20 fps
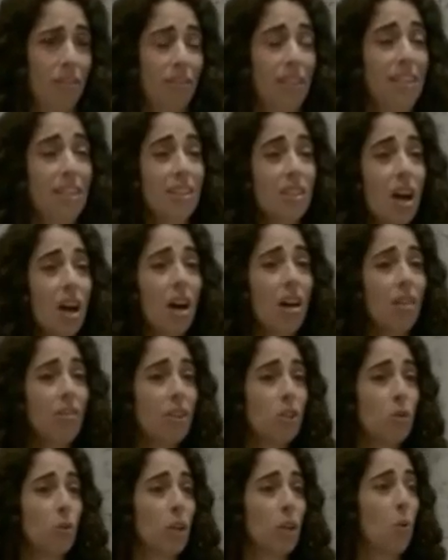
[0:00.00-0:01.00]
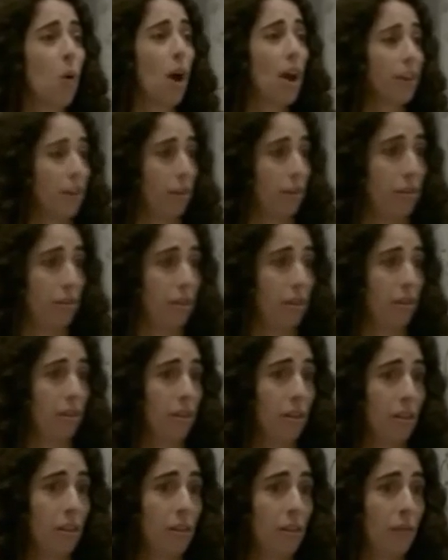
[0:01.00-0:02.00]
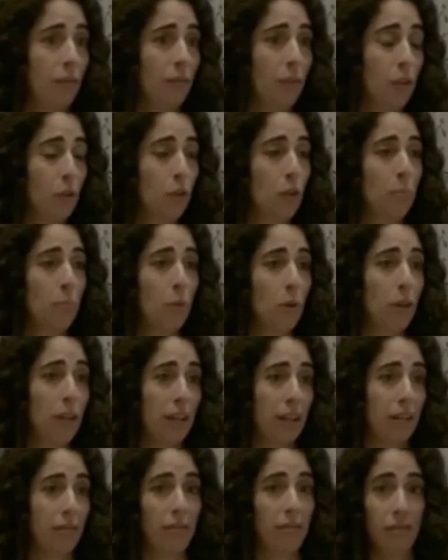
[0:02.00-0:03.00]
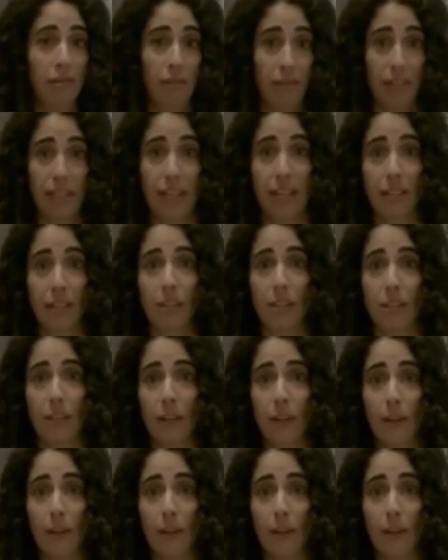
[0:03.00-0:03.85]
This is all that's required for you to put in. Yes?